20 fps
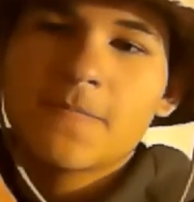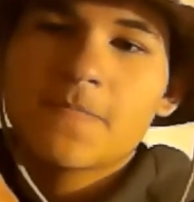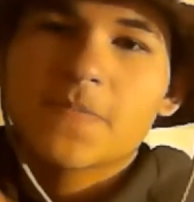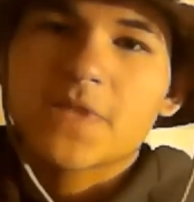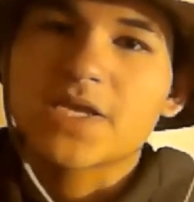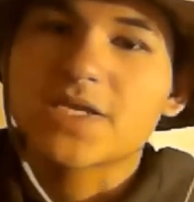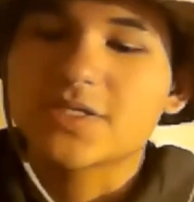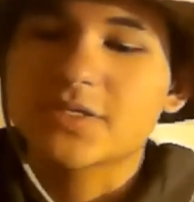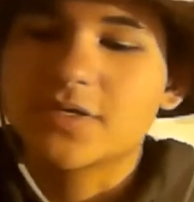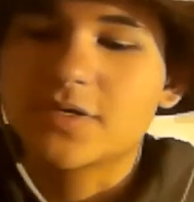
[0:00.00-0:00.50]

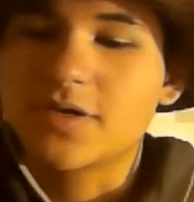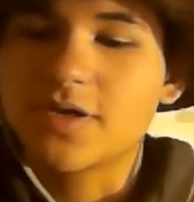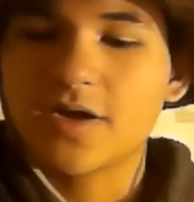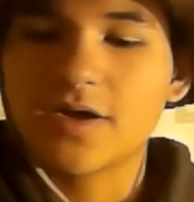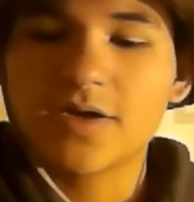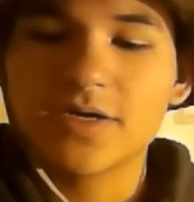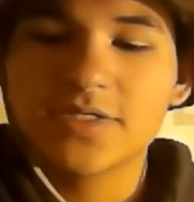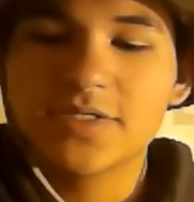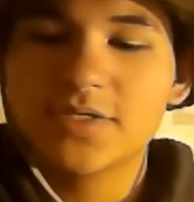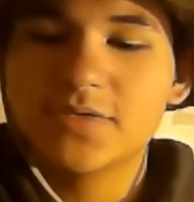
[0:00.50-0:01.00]

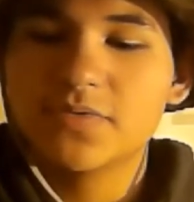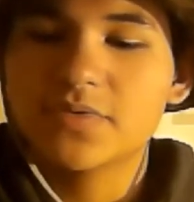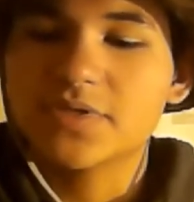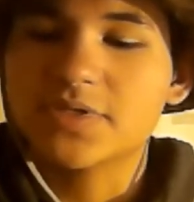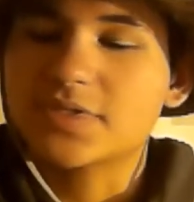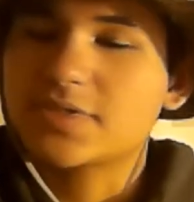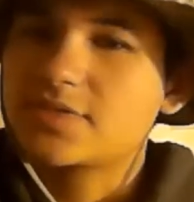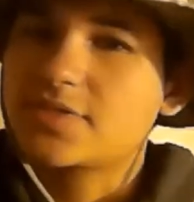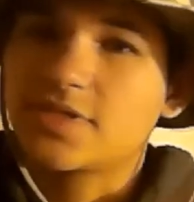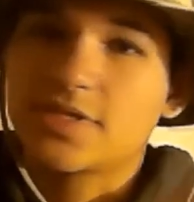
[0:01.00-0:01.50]

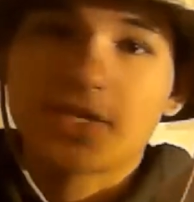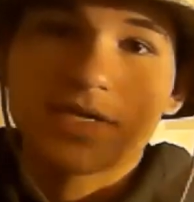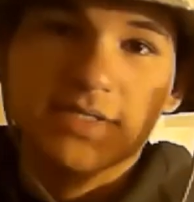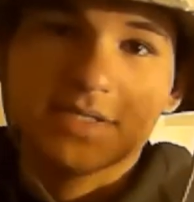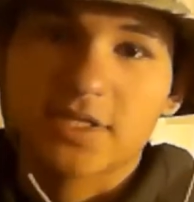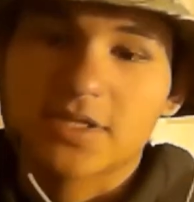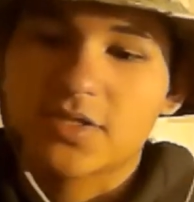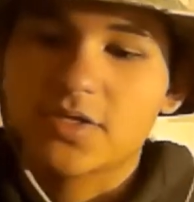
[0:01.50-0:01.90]
then I set